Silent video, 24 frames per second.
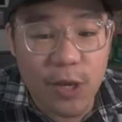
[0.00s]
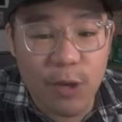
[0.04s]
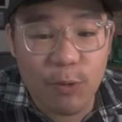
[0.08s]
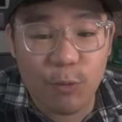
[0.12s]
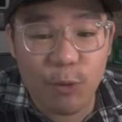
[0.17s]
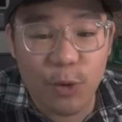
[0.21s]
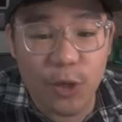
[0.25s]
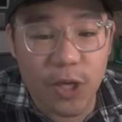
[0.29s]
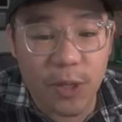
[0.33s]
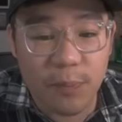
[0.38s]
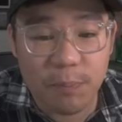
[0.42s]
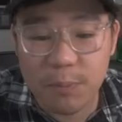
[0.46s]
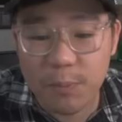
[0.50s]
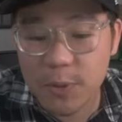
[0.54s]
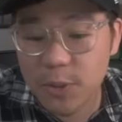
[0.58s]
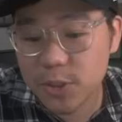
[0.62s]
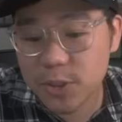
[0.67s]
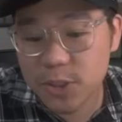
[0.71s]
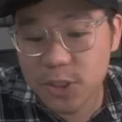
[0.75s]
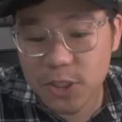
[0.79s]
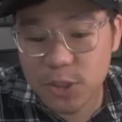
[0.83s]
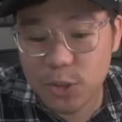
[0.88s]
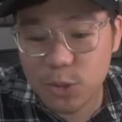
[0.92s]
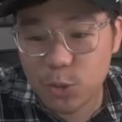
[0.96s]
where you can
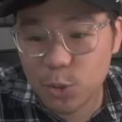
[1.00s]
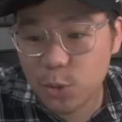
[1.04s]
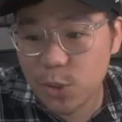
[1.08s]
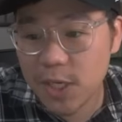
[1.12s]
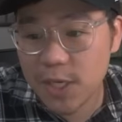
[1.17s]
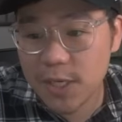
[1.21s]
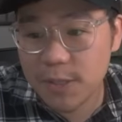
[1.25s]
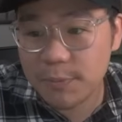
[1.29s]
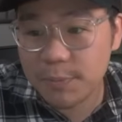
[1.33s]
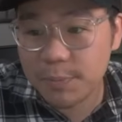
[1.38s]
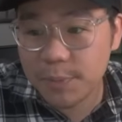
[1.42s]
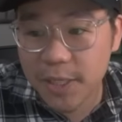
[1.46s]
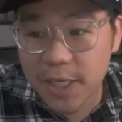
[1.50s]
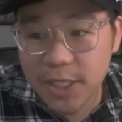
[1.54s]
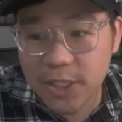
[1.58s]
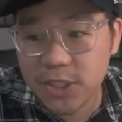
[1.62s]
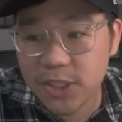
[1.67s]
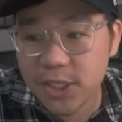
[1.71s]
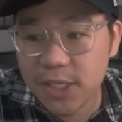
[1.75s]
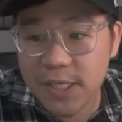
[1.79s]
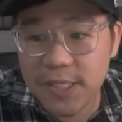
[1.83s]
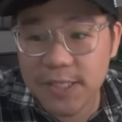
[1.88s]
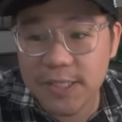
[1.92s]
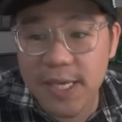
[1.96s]
purchase unique
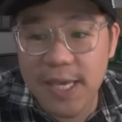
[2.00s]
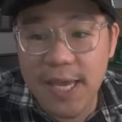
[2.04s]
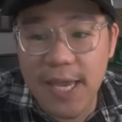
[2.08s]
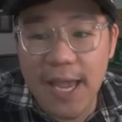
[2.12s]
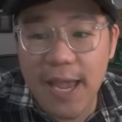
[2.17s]
plushies